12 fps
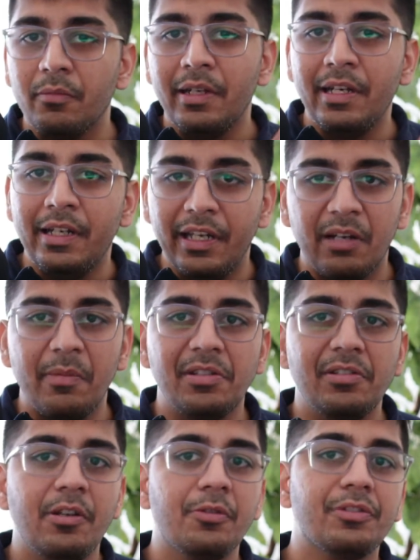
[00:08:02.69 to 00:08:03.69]
any databases
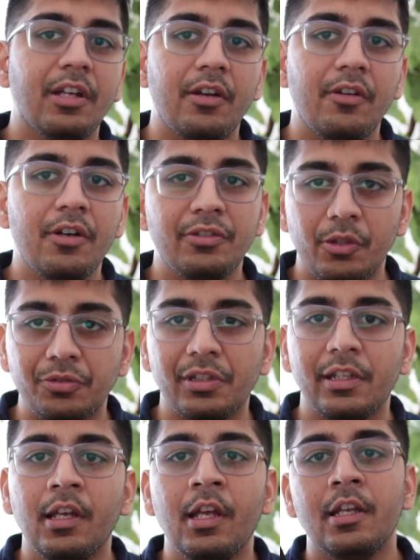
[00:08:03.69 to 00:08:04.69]
into StarRocks
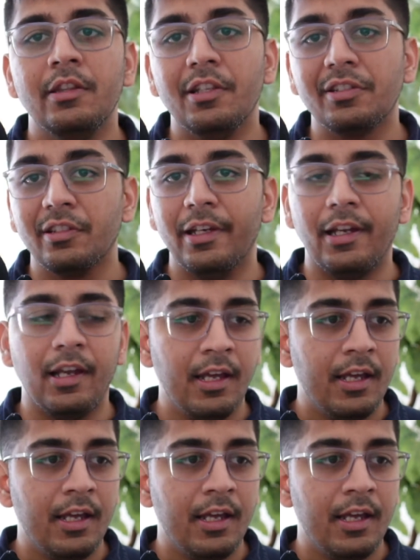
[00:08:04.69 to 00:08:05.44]
using the Sling.